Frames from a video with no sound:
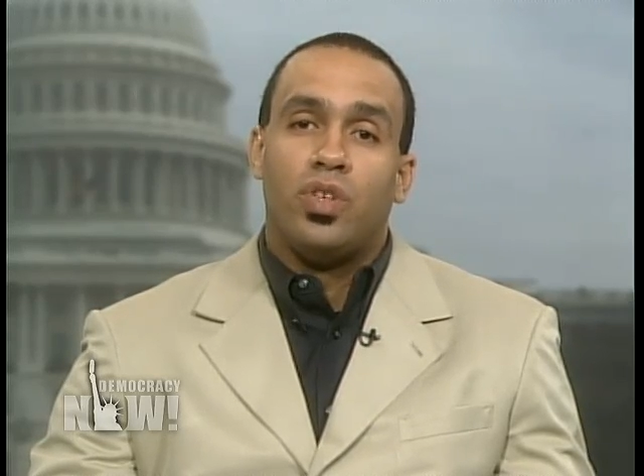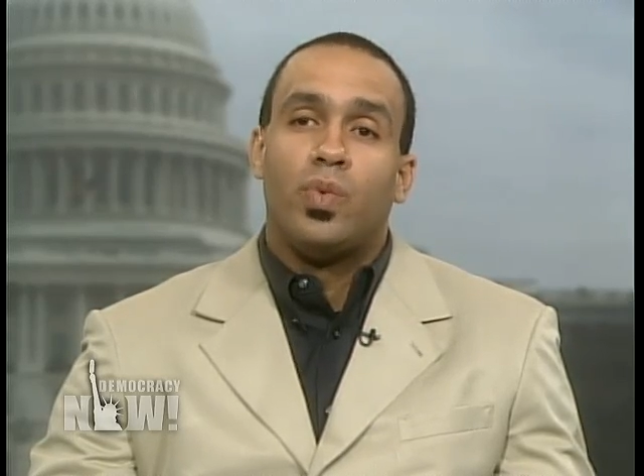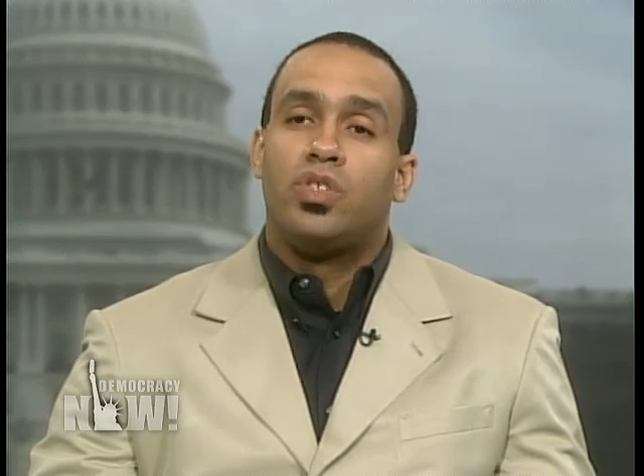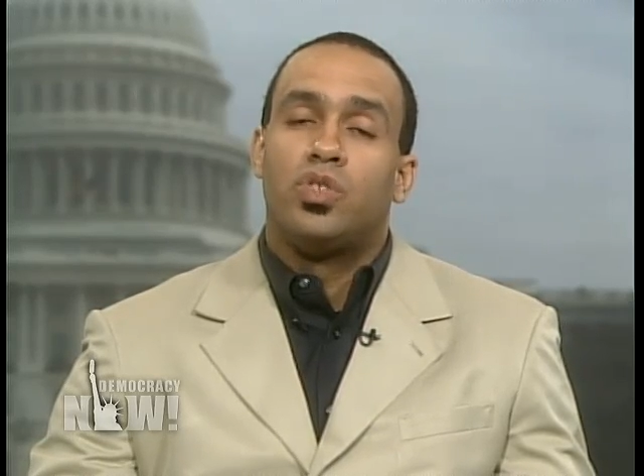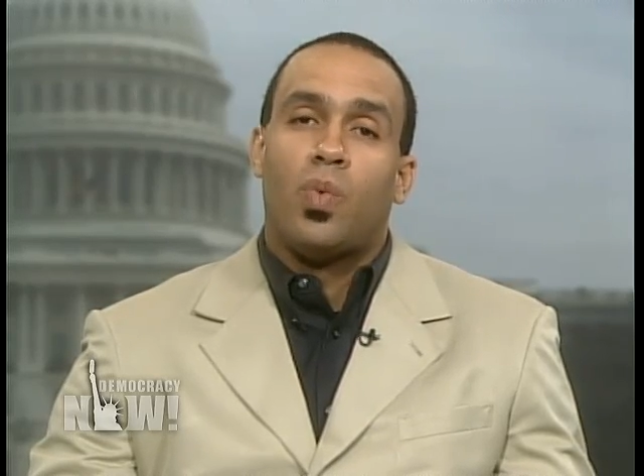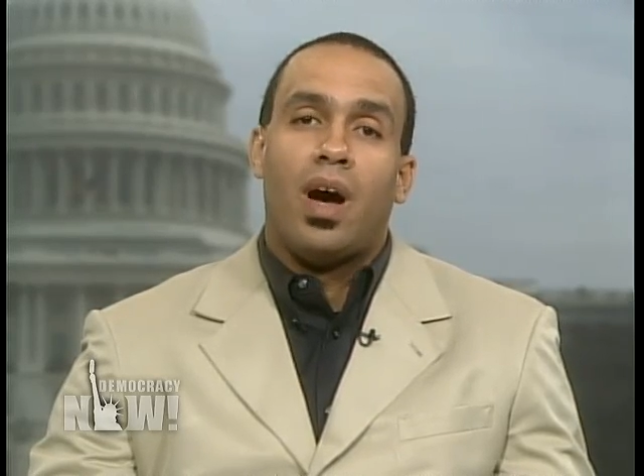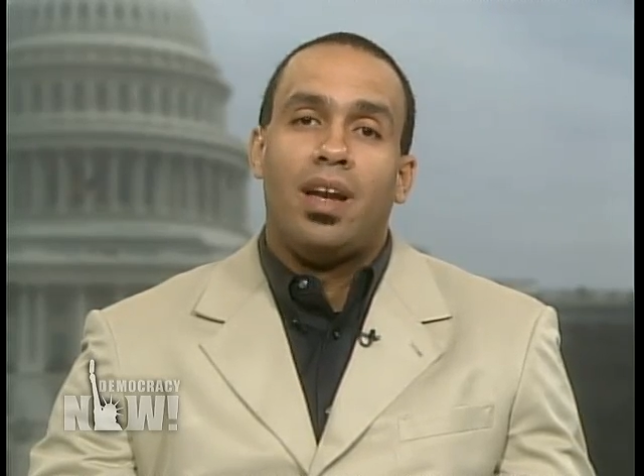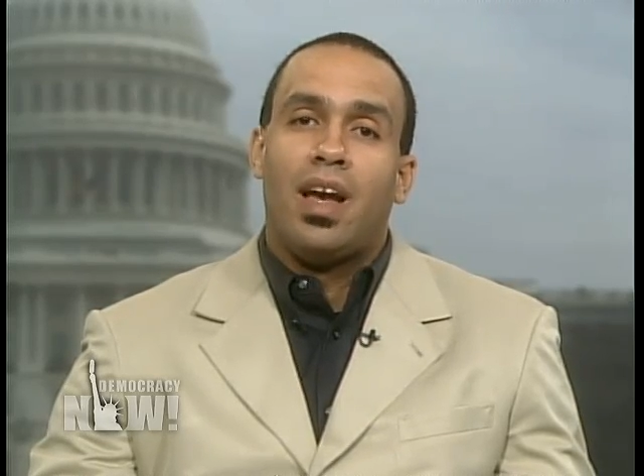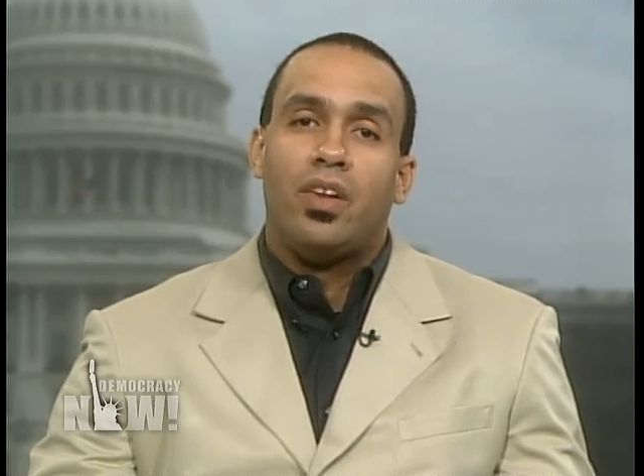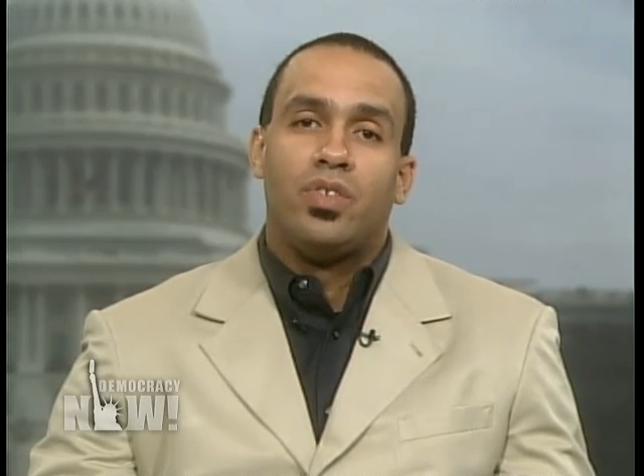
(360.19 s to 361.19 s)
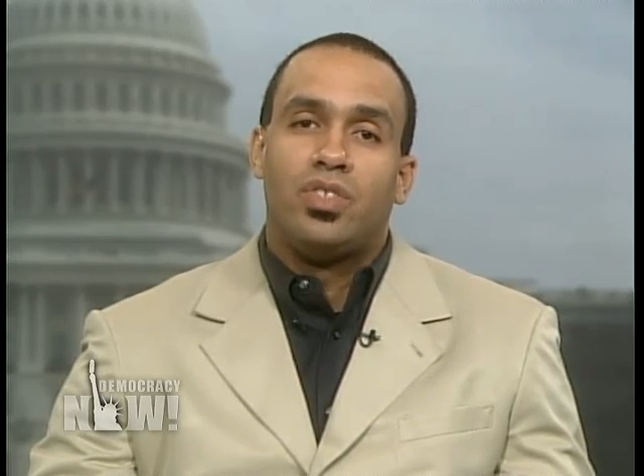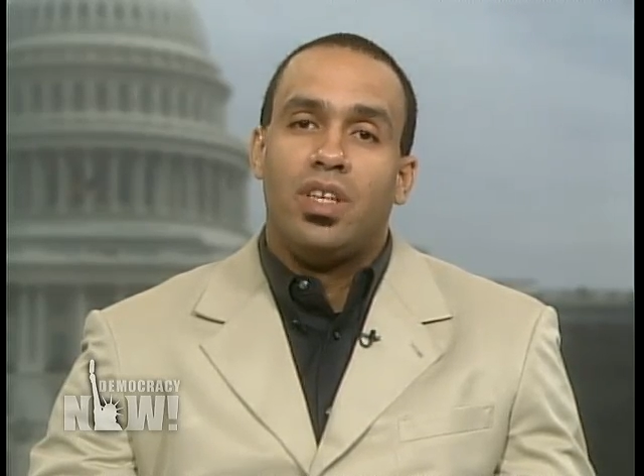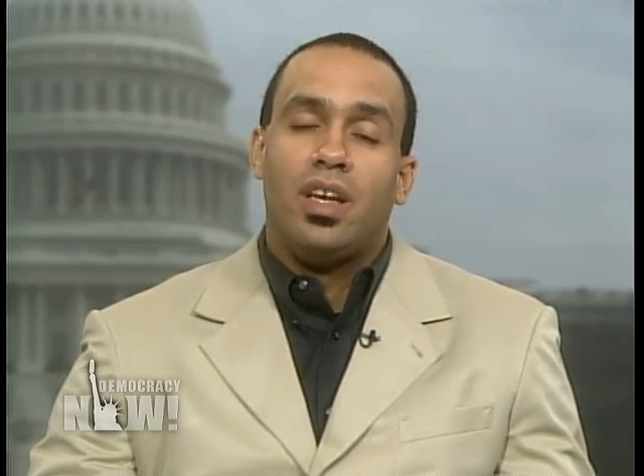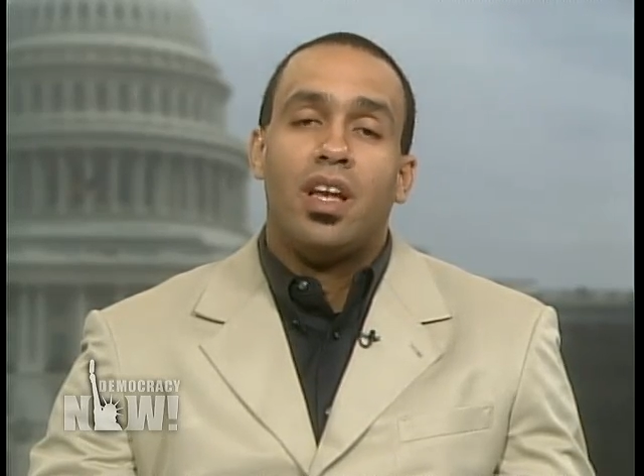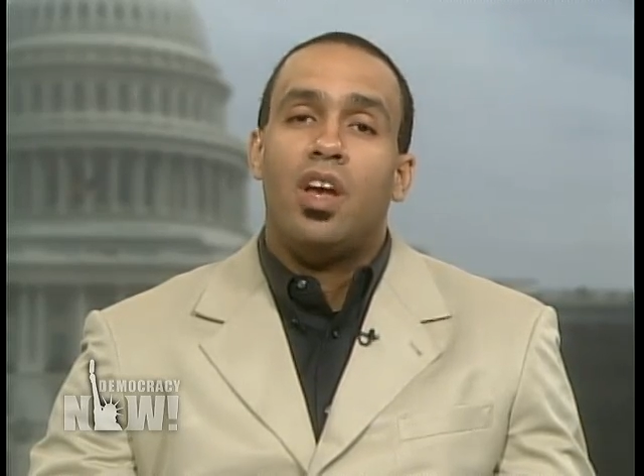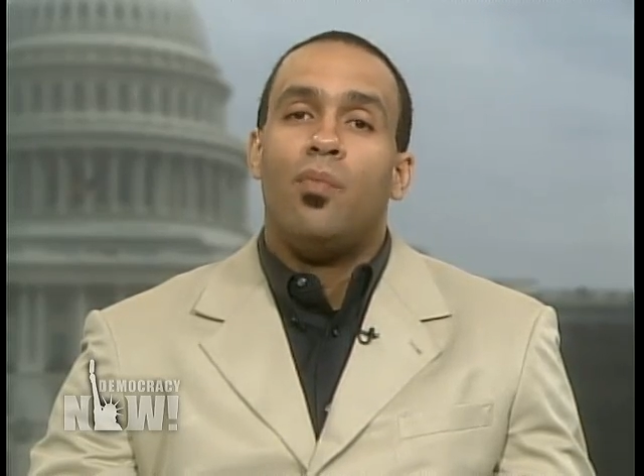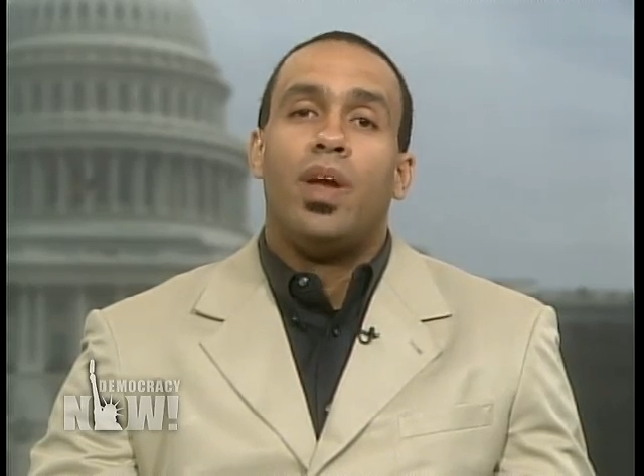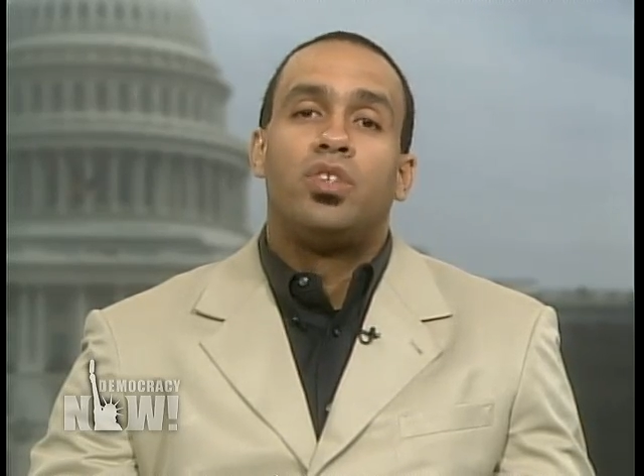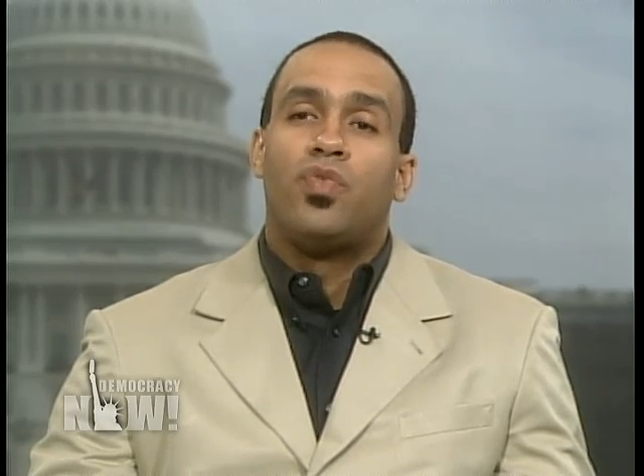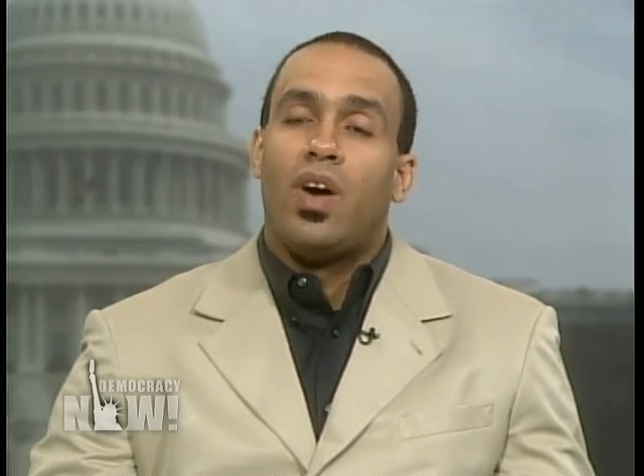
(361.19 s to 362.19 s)
which is why now you're seeing
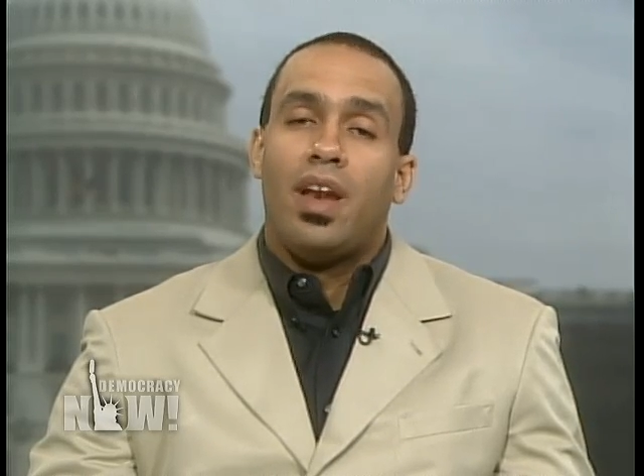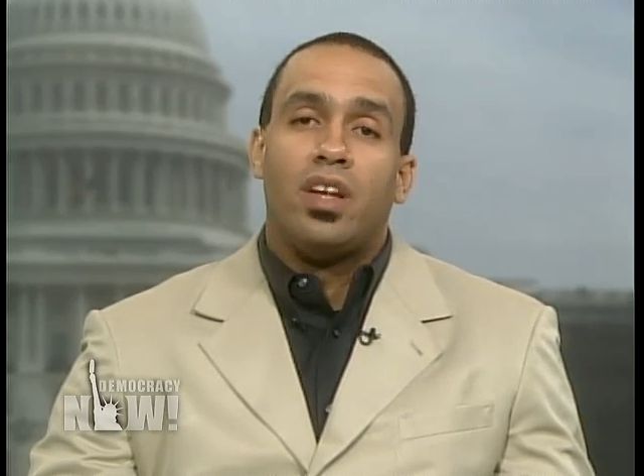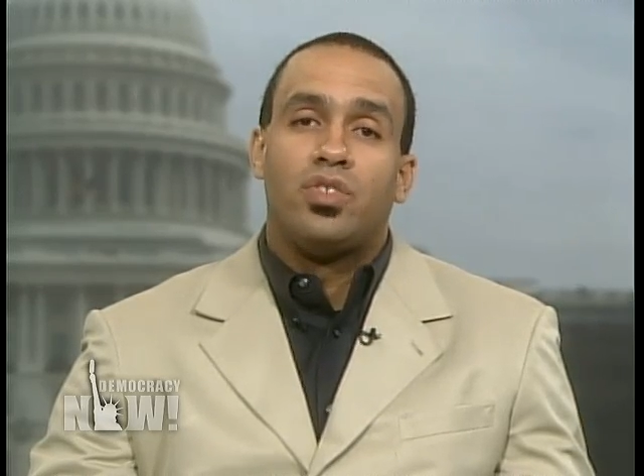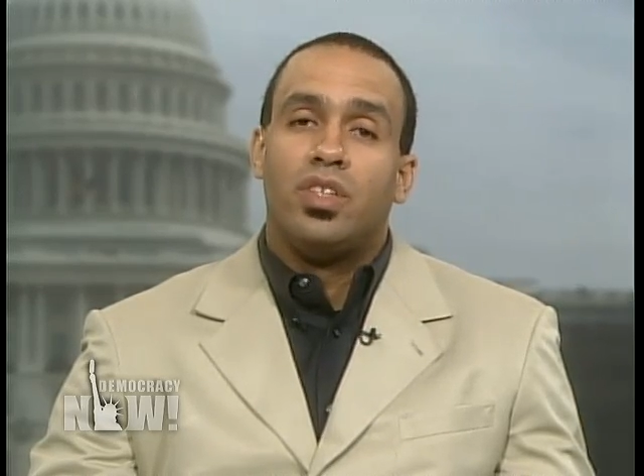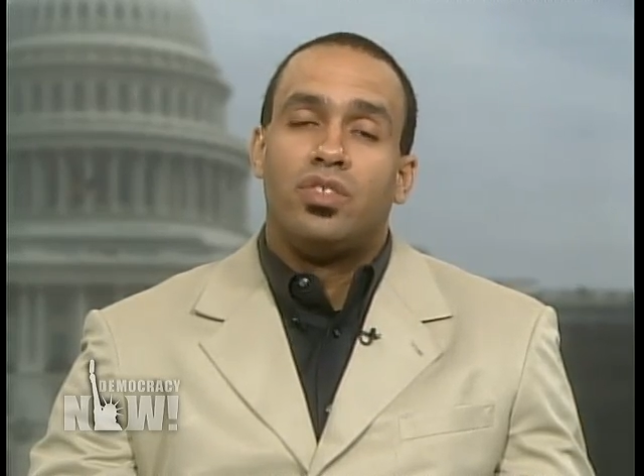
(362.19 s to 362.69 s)
major financial